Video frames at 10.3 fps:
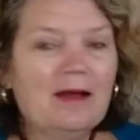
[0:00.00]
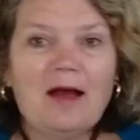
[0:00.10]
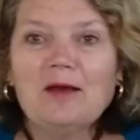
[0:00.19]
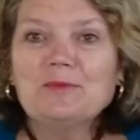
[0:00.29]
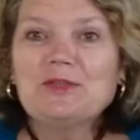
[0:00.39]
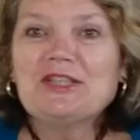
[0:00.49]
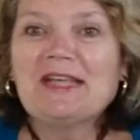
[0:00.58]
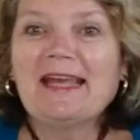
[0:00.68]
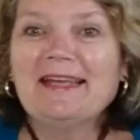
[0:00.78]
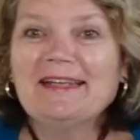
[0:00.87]
I'm
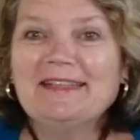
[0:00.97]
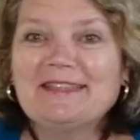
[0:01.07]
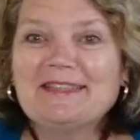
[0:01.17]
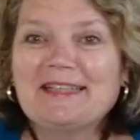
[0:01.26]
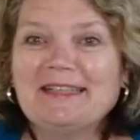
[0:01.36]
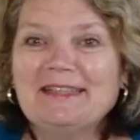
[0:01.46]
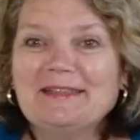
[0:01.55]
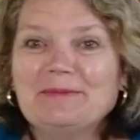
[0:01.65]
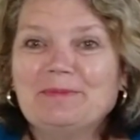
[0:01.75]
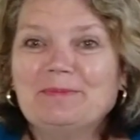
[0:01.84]
scared it's going
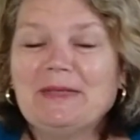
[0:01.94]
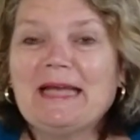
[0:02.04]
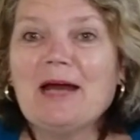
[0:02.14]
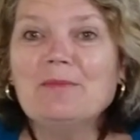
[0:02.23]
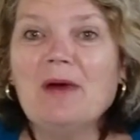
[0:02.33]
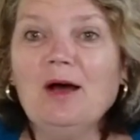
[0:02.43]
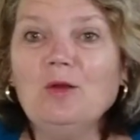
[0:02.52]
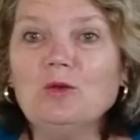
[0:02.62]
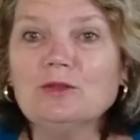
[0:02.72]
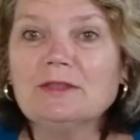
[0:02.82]
to become
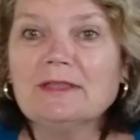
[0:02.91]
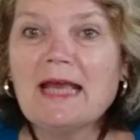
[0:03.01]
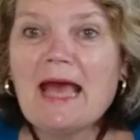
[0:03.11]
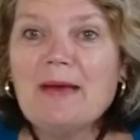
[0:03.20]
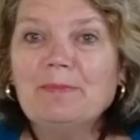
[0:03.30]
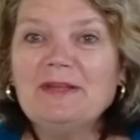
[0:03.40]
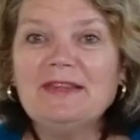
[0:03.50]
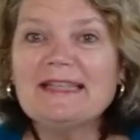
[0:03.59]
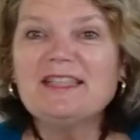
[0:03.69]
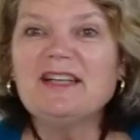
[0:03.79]
old. But
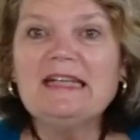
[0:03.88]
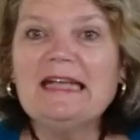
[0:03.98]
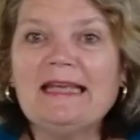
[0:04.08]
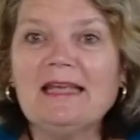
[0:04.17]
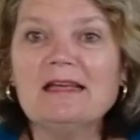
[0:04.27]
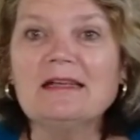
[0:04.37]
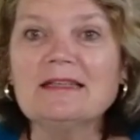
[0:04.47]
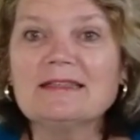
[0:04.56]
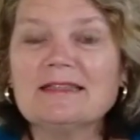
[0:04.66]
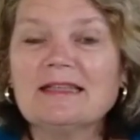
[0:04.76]
that's
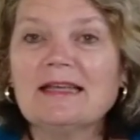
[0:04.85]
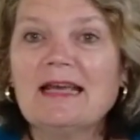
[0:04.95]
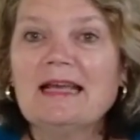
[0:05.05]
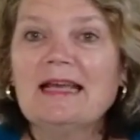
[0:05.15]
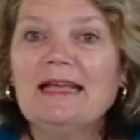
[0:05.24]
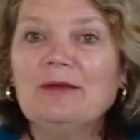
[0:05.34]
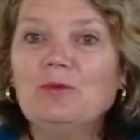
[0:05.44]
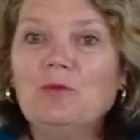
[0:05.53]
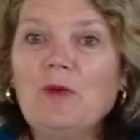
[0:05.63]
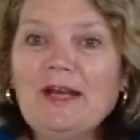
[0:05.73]
ridiculous.
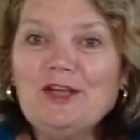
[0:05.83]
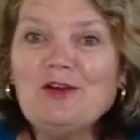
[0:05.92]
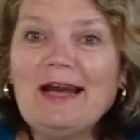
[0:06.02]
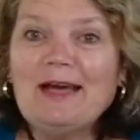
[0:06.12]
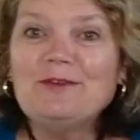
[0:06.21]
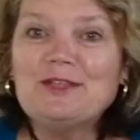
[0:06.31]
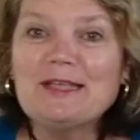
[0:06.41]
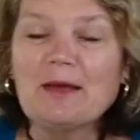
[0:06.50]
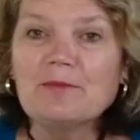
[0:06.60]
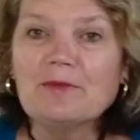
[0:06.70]
When you love
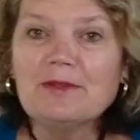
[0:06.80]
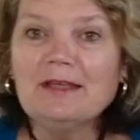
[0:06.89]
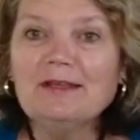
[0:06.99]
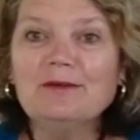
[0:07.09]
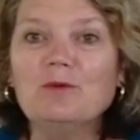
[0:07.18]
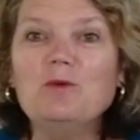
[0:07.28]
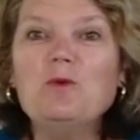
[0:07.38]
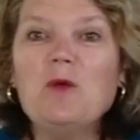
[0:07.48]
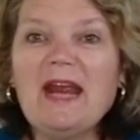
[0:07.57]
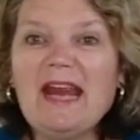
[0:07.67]
something,
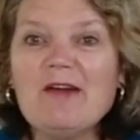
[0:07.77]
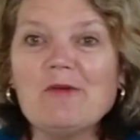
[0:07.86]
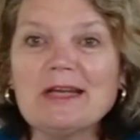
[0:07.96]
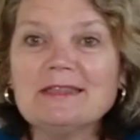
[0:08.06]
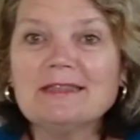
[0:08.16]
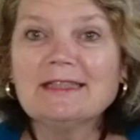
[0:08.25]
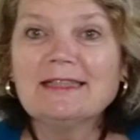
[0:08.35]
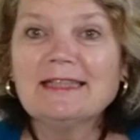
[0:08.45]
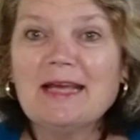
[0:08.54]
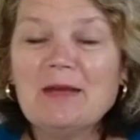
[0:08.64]
wear it.
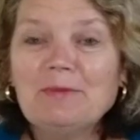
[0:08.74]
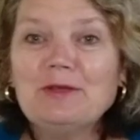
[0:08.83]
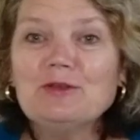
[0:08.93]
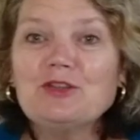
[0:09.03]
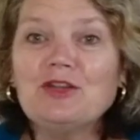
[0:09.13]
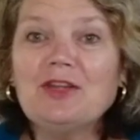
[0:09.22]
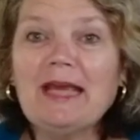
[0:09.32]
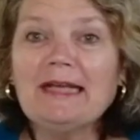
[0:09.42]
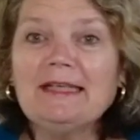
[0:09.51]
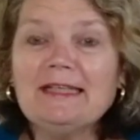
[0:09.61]
Because
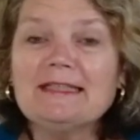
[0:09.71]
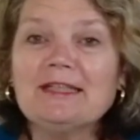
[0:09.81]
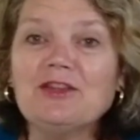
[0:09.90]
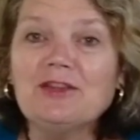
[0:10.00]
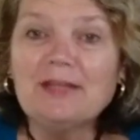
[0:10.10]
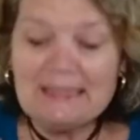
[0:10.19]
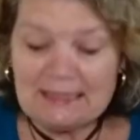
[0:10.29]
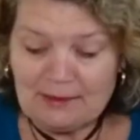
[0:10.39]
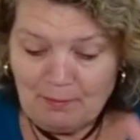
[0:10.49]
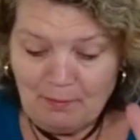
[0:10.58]
that is at
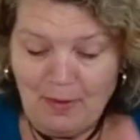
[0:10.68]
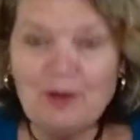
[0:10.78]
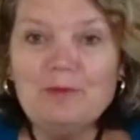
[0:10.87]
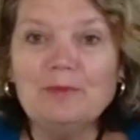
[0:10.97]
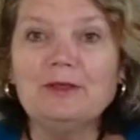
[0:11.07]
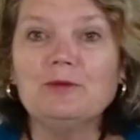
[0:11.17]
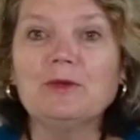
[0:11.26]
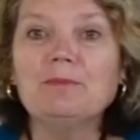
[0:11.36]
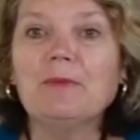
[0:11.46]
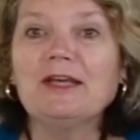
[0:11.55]
this moment
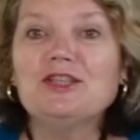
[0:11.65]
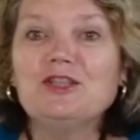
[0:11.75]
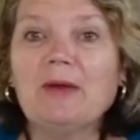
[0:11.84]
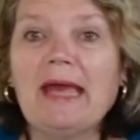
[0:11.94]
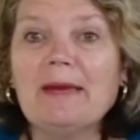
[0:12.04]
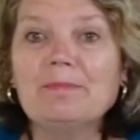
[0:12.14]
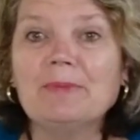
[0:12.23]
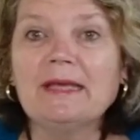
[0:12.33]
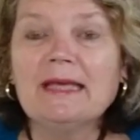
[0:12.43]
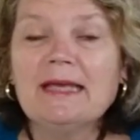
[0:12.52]
what makes you
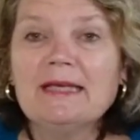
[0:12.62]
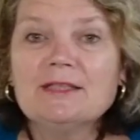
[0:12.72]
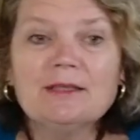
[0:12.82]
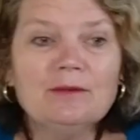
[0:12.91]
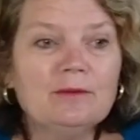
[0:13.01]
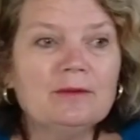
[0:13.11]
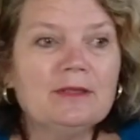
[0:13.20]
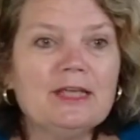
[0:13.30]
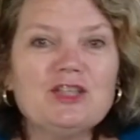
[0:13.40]
happy. So there's